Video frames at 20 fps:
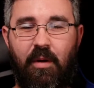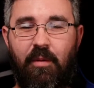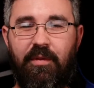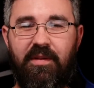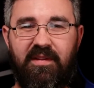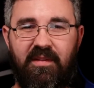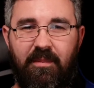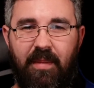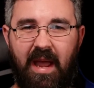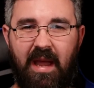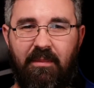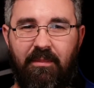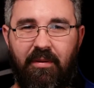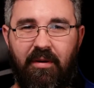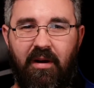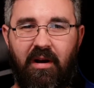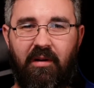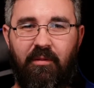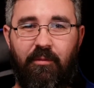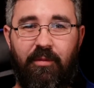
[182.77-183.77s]
What was the bad
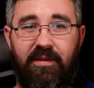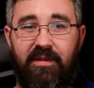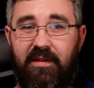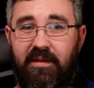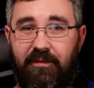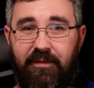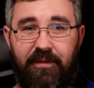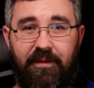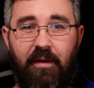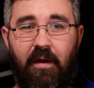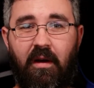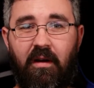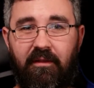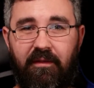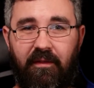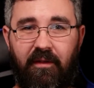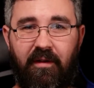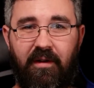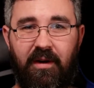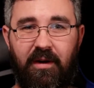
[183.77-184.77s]
part? Was it the
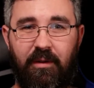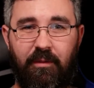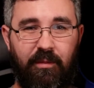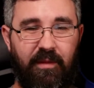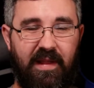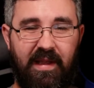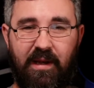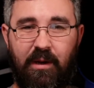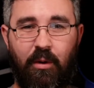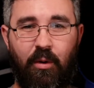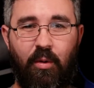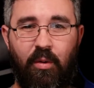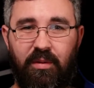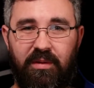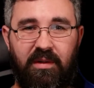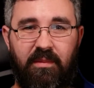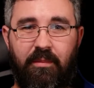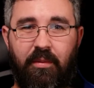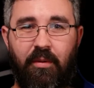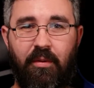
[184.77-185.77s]
photographer? Were they
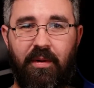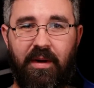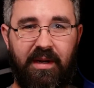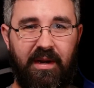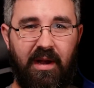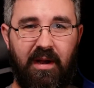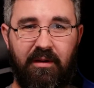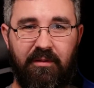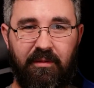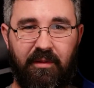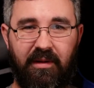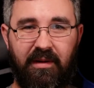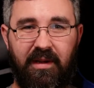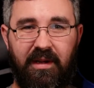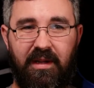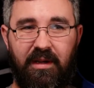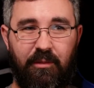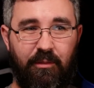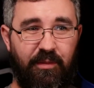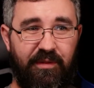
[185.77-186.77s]
cold and boring and awkward?
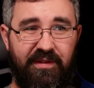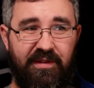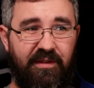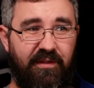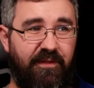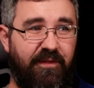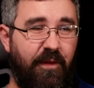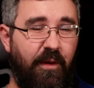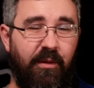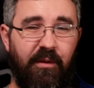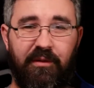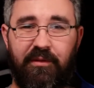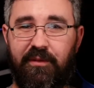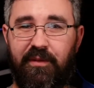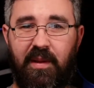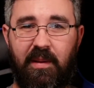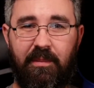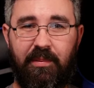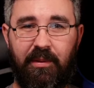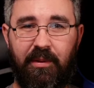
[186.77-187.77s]
Was it the photos?
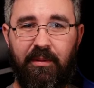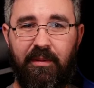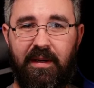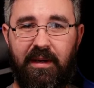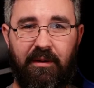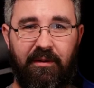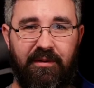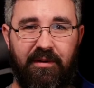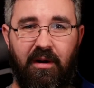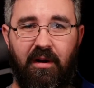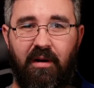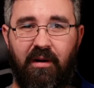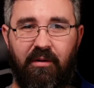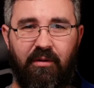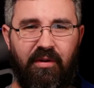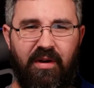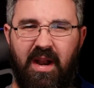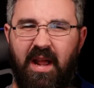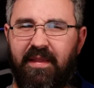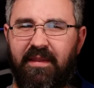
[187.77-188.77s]
Were they blurry or dark
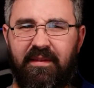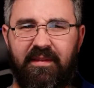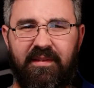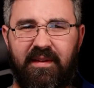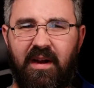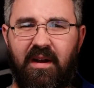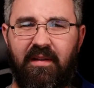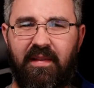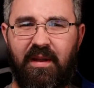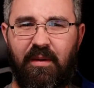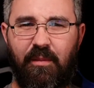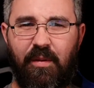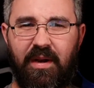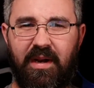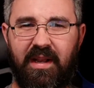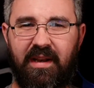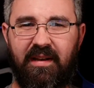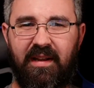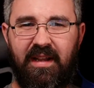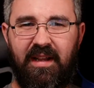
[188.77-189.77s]
or not the style they
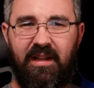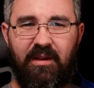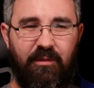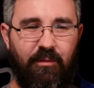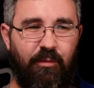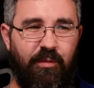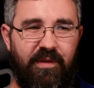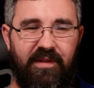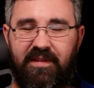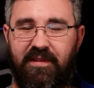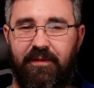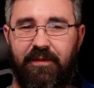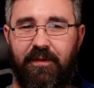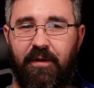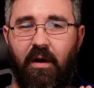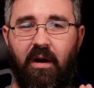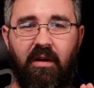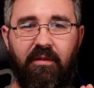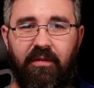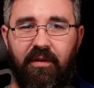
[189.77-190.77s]
wanted? Was the
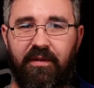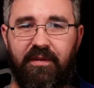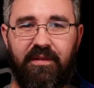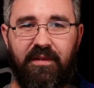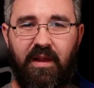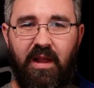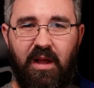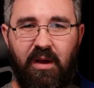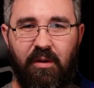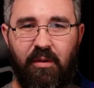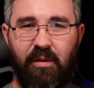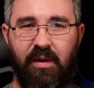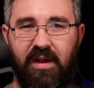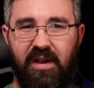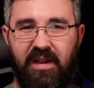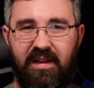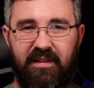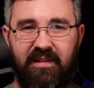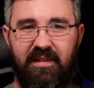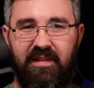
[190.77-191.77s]
photographer slow?
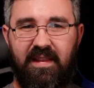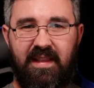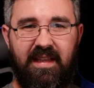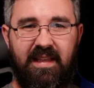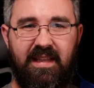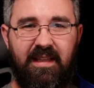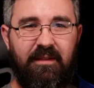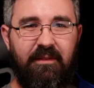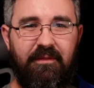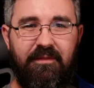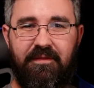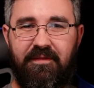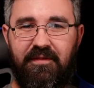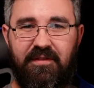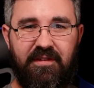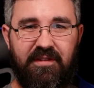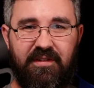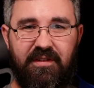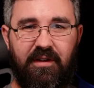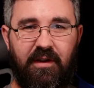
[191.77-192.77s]
Did they give
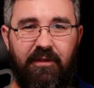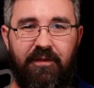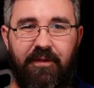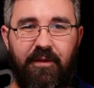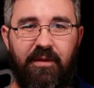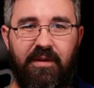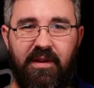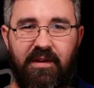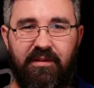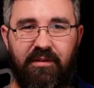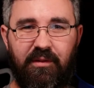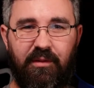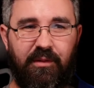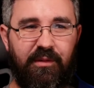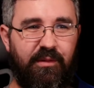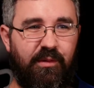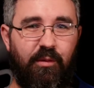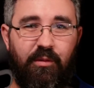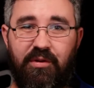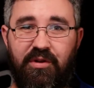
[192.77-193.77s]
just a few
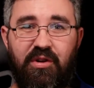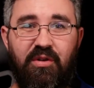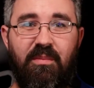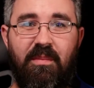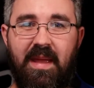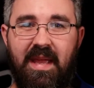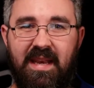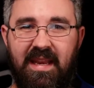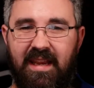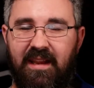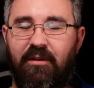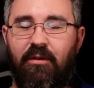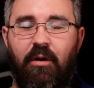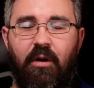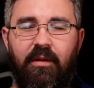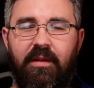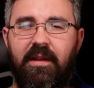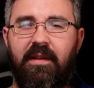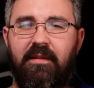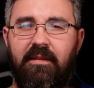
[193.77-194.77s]
digitals or too many? You know,
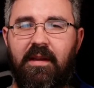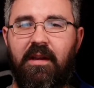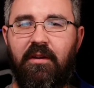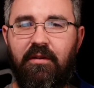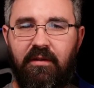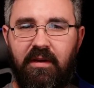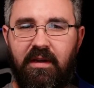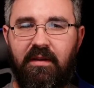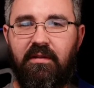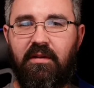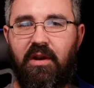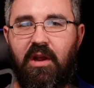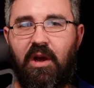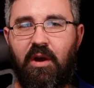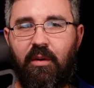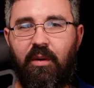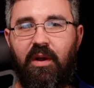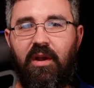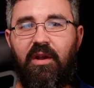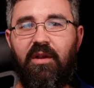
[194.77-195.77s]
all these things you need to
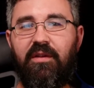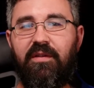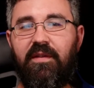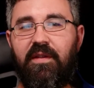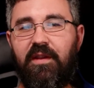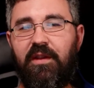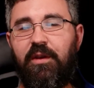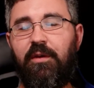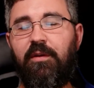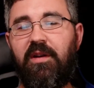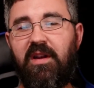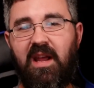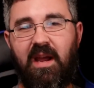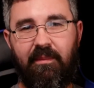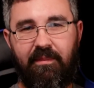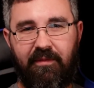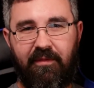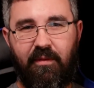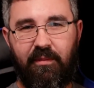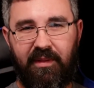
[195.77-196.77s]
know so that you can
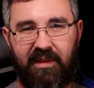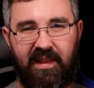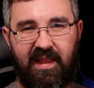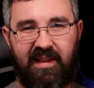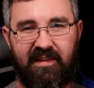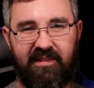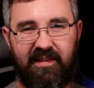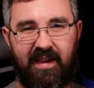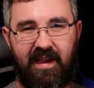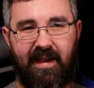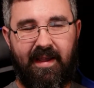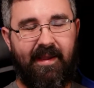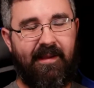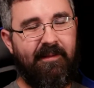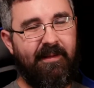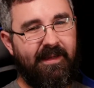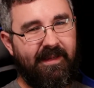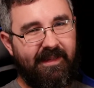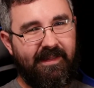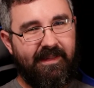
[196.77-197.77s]
outperform the last guy.
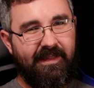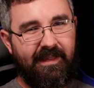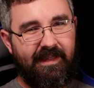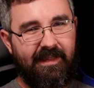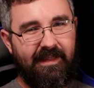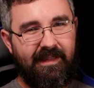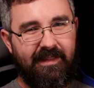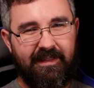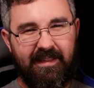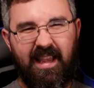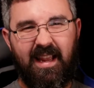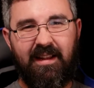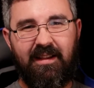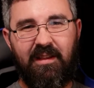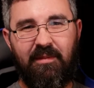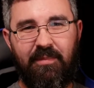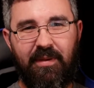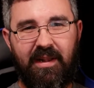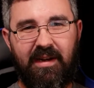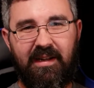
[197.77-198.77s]
And it's kind of
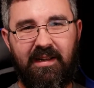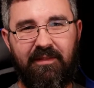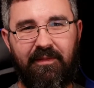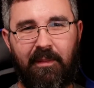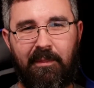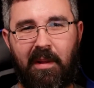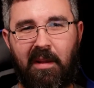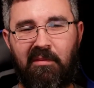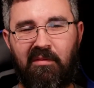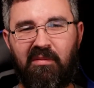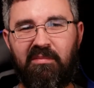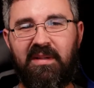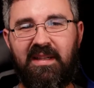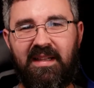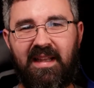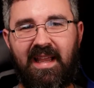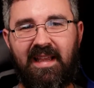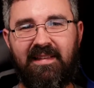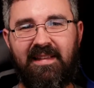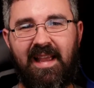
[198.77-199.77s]
competitive. I'm not
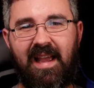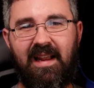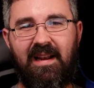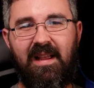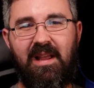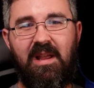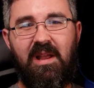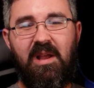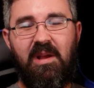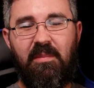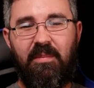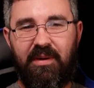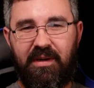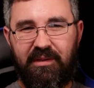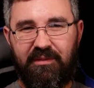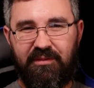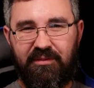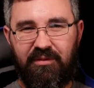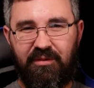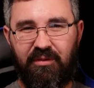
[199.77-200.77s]
normally like that, but
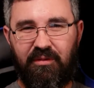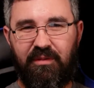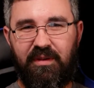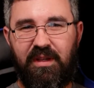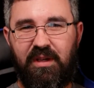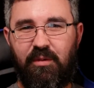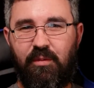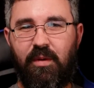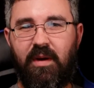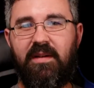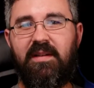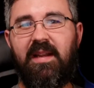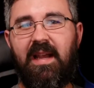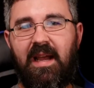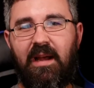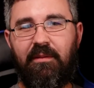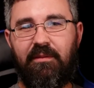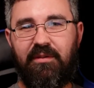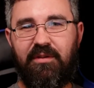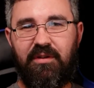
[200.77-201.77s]
it's true. You want to
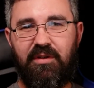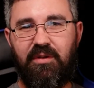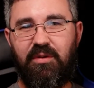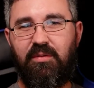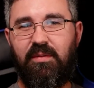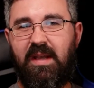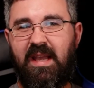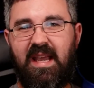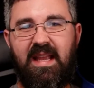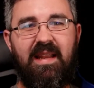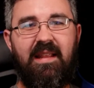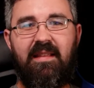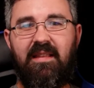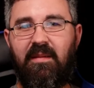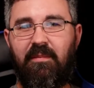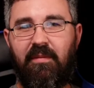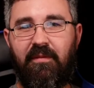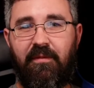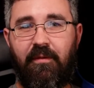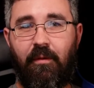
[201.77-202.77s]
outdo
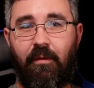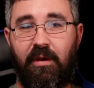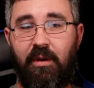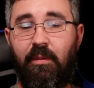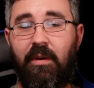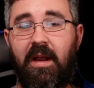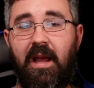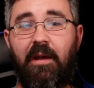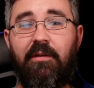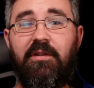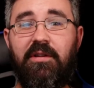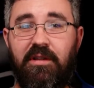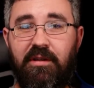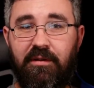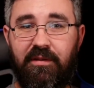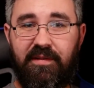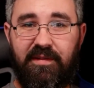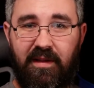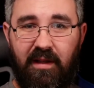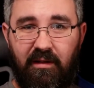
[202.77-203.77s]
anything before. You want to outdo
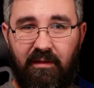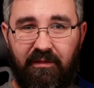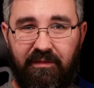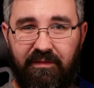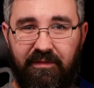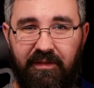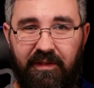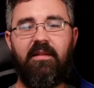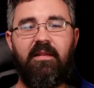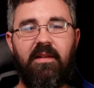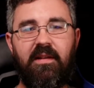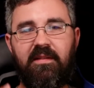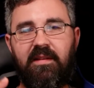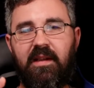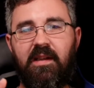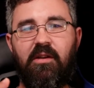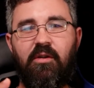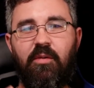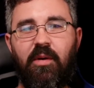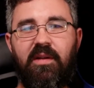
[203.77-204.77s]
yourself. The
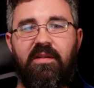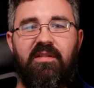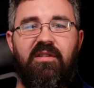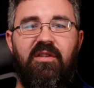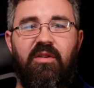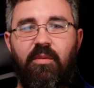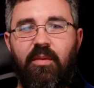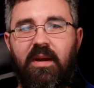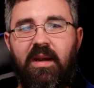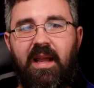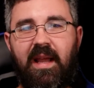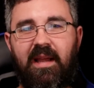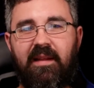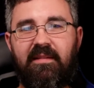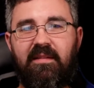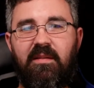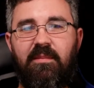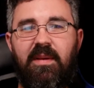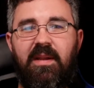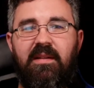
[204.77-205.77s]
second question you want to
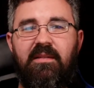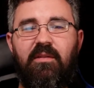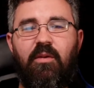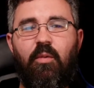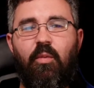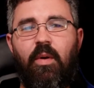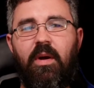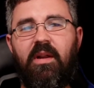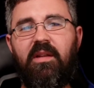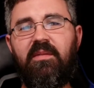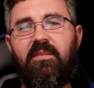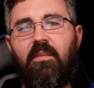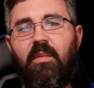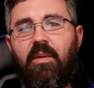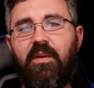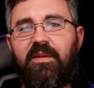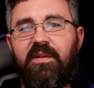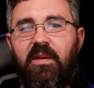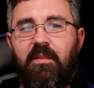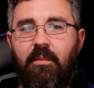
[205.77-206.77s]
ask them is, what is
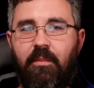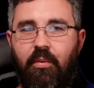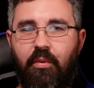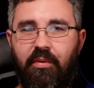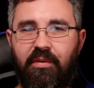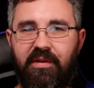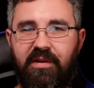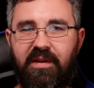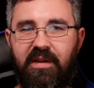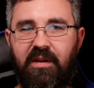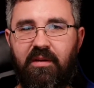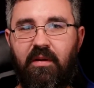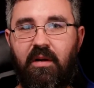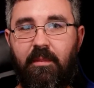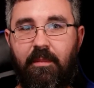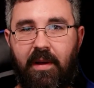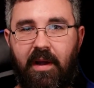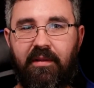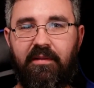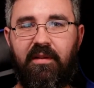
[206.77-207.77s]
most important to you
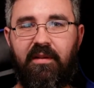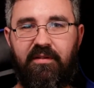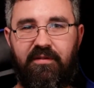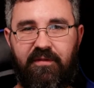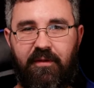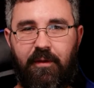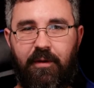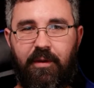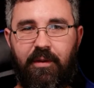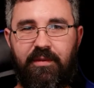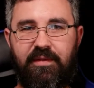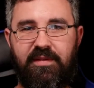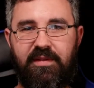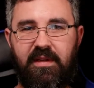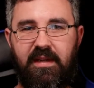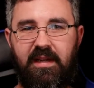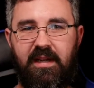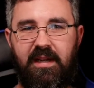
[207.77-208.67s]
about these photos?